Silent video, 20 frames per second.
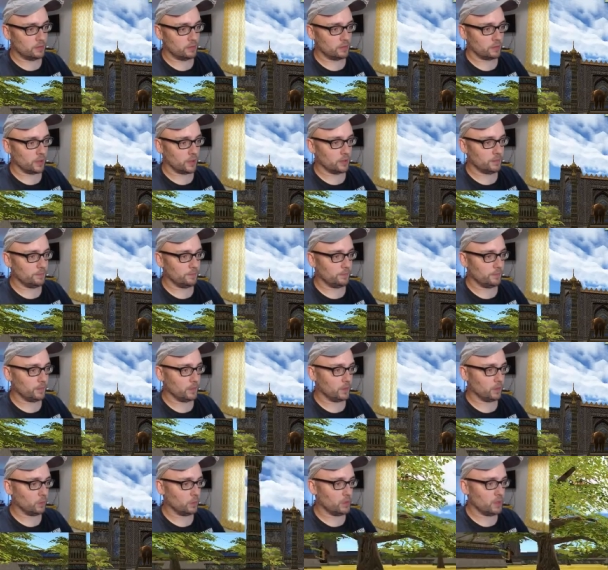Okay.
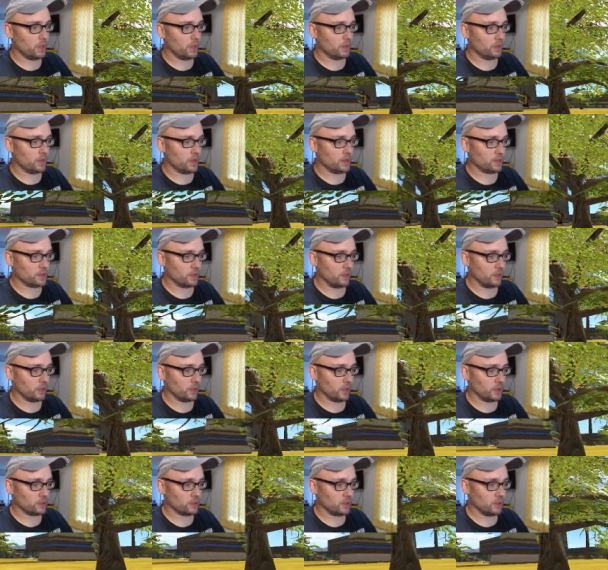Where the hell did I say? Okay,
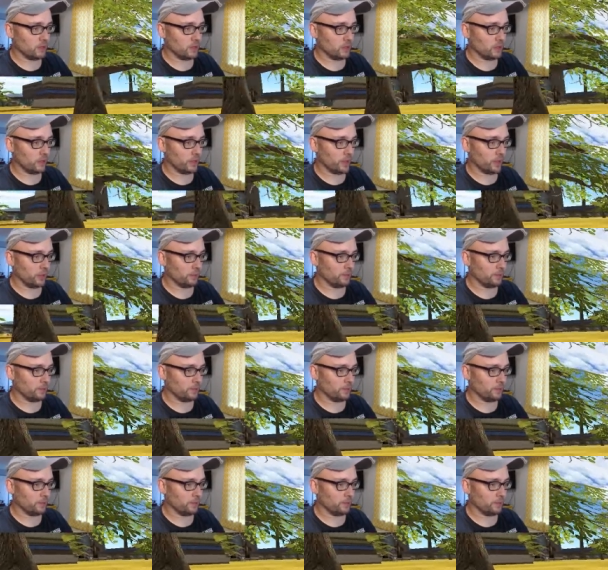I saved it over here.